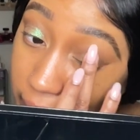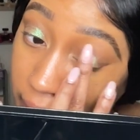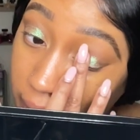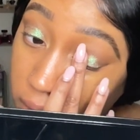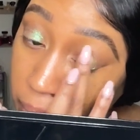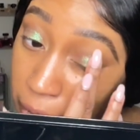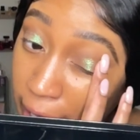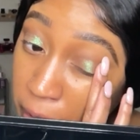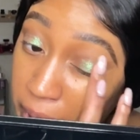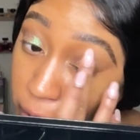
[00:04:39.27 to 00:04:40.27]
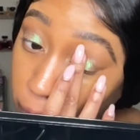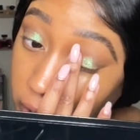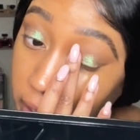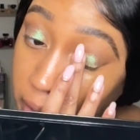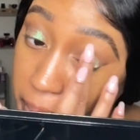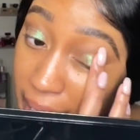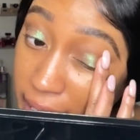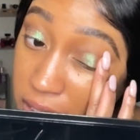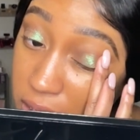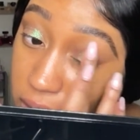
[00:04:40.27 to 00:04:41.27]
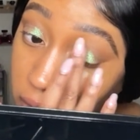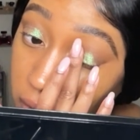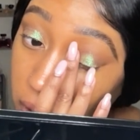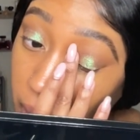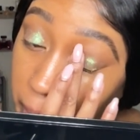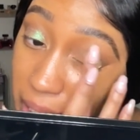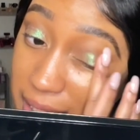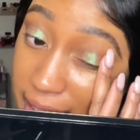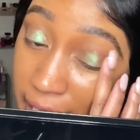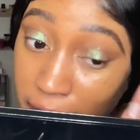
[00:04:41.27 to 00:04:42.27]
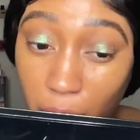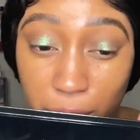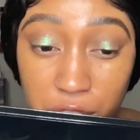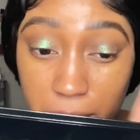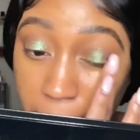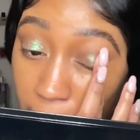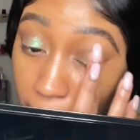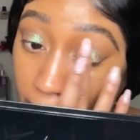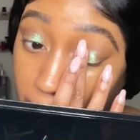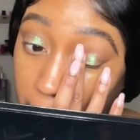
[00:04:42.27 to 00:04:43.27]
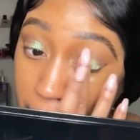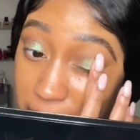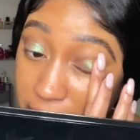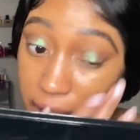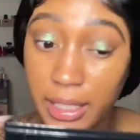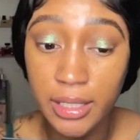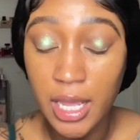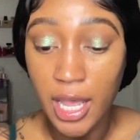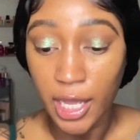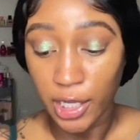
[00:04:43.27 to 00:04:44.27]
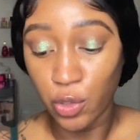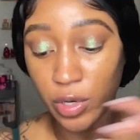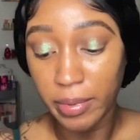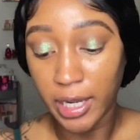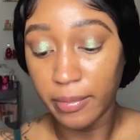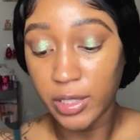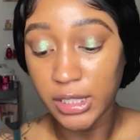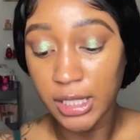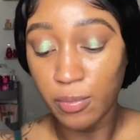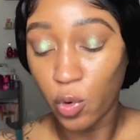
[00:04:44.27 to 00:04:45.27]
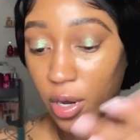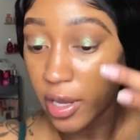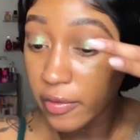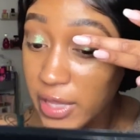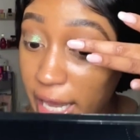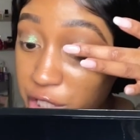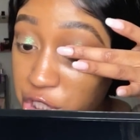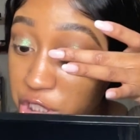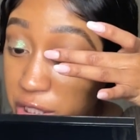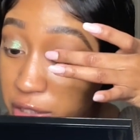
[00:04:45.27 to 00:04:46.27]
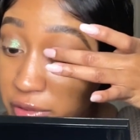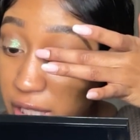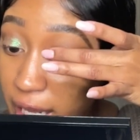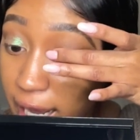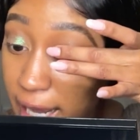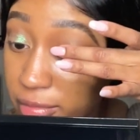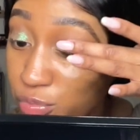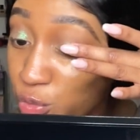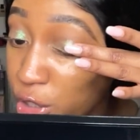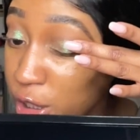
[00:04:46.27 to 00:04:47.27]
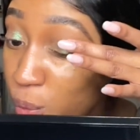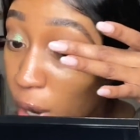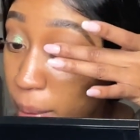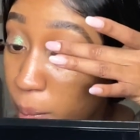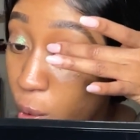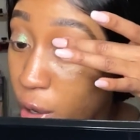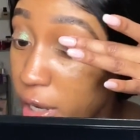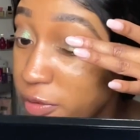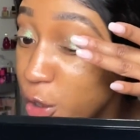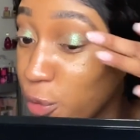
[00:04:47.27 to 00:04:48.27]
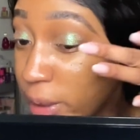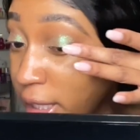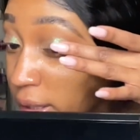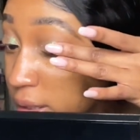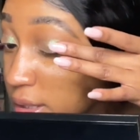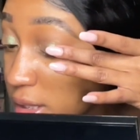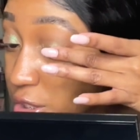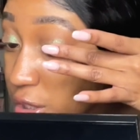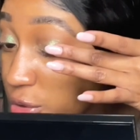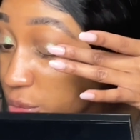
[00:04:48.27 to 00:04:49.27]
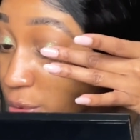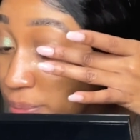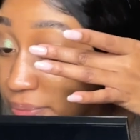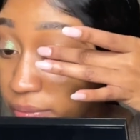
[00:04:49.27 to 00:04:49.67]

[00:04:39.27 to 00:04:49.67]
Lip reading: And the brown made a really good base because I think if I would have just put it on my bare skin, you would have been able to see more of that shift. And I really want more of the green to show through.